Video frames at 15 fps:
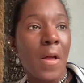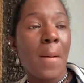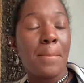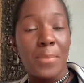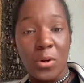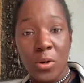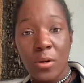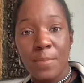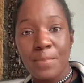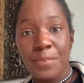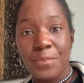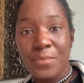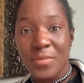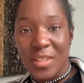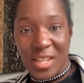But
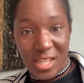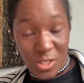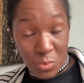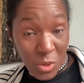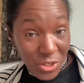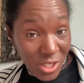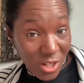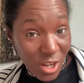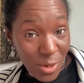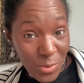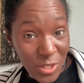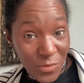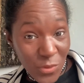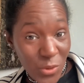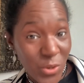guess what the library's
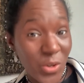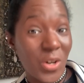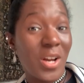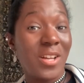for?